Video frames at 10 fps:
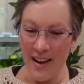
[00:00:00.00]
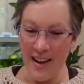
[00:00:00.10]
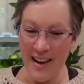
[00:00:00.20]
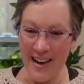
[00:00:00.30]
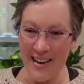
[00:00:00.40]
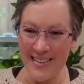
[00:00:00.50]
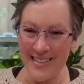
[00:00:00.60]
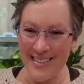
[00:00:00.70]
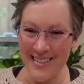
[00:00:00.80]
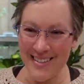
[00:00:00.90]

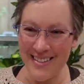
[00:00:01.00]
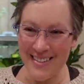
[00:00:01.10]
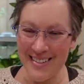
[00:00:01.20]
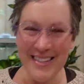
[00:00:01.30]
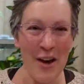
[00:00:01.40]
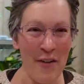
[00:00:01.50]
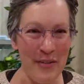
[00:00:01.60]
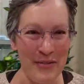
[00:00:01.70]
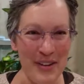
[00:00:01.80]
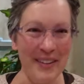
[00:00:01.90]
And see how it
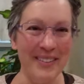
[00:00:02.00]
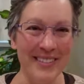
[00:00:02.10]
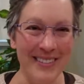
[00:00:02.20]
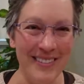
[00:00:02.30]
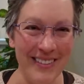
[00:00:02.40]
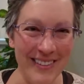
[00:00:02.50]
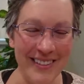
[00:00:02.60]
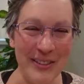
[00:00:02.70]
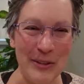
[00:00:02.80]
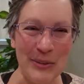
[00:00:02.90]
feels just
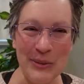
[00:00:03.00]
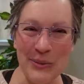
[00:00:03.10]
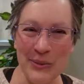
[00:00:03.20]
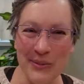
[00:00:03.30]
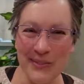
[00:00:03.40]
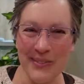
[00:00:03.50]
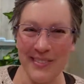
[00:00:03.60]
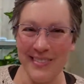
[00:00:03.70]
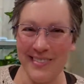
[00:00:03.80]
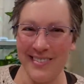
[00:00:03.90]
to
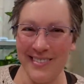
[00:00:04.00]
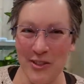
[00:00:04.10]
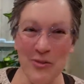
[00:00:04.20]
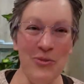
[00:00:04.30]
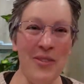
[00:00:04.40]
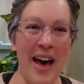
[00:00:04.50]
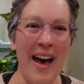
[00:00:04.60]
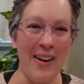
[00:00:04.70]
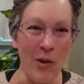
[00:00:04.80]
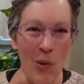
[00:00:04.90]
do
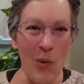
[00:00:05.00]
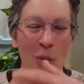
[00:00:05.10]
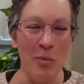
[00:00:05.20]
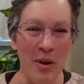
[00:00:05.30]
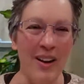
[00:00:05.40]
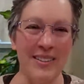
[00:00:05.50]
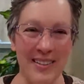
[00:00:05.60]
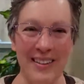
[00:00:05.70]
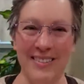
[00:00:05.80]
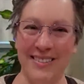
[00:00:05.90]
that whole
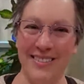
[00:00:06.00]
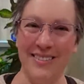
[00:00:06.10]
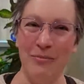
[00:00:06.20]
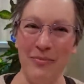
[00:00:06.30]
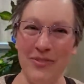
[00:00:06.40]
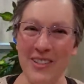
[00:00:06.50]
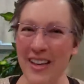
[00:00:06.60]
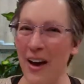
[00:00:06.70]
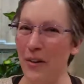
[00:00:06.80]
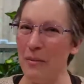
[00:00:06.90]
process. See
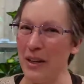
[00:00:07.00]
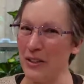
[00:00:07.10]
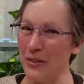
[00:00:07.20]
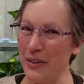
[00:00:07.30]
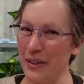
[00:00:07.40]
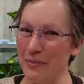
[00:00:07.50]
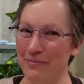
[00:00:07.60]
how it makes you feel.